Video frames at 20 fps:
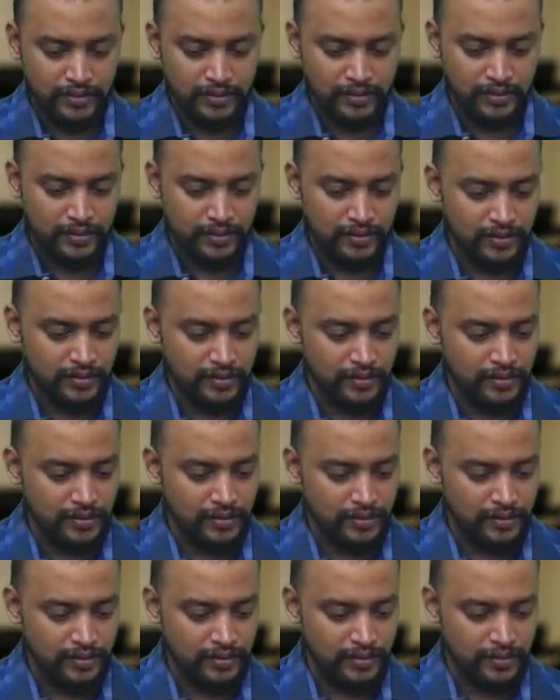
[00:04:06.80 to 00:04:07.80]

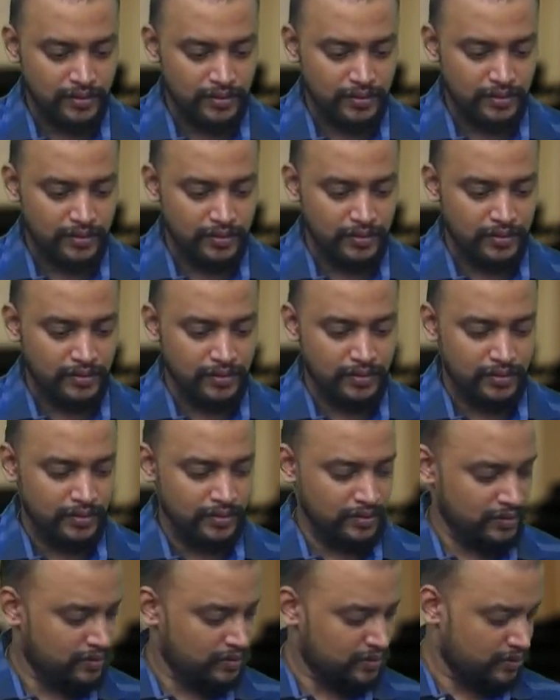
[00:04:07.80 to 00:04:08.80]

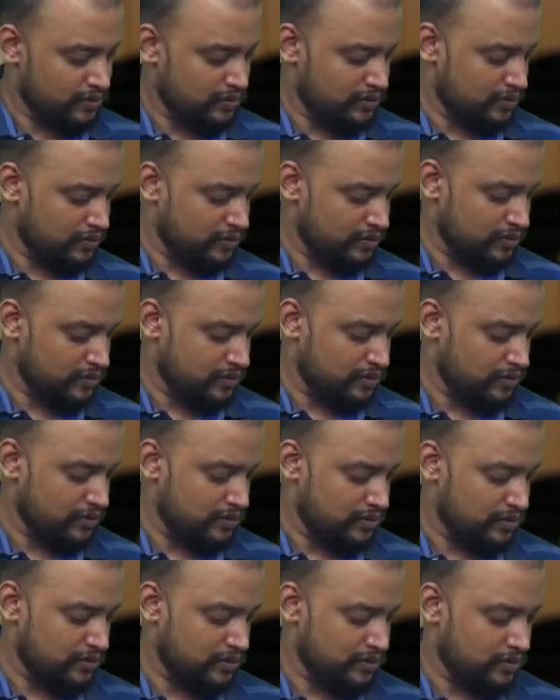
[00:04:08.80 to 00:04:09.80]

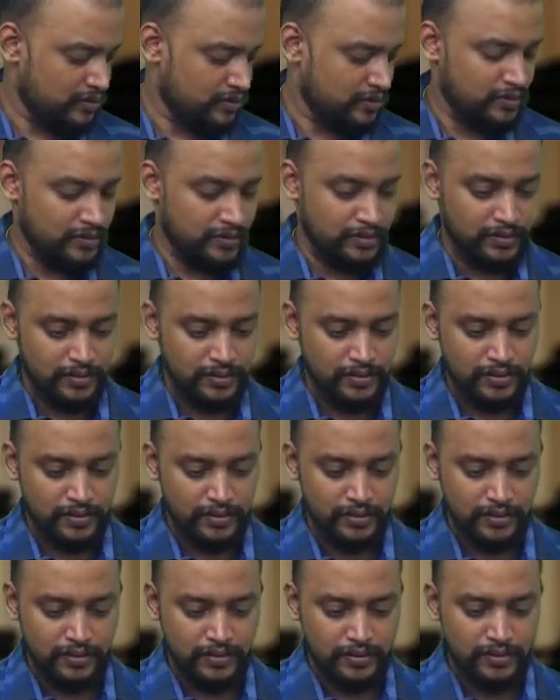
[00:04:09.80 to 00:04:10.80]

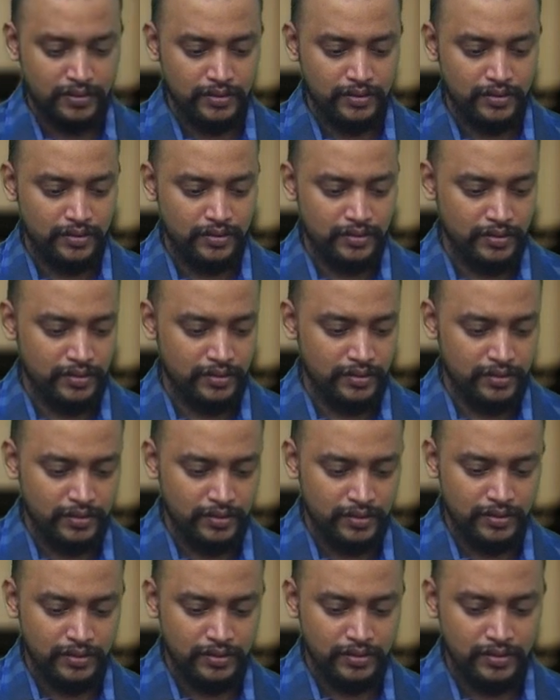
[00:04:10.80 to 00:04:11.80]

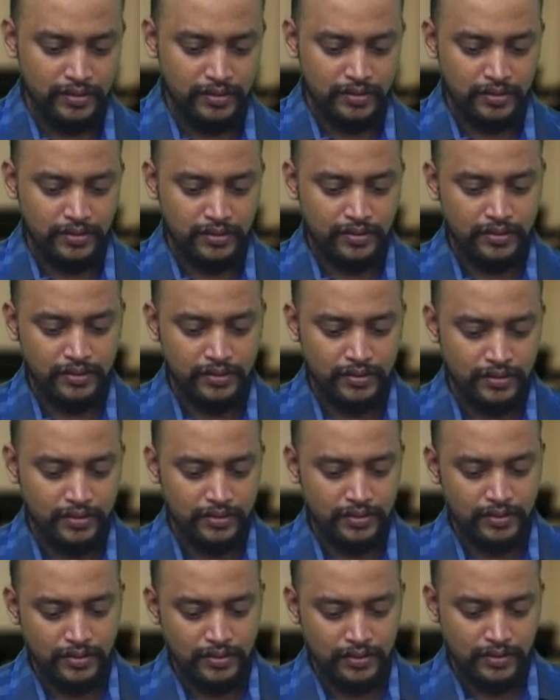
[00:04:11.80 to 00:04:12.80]

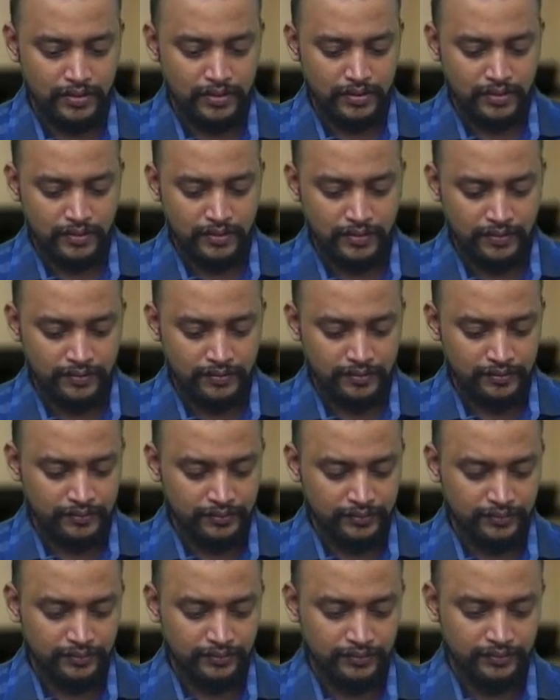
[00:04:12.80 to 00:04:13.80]

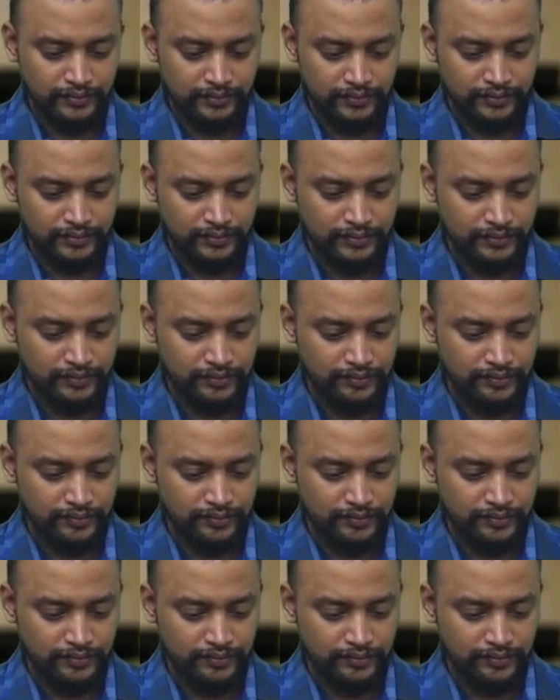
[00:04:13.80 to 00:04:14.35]
(silence)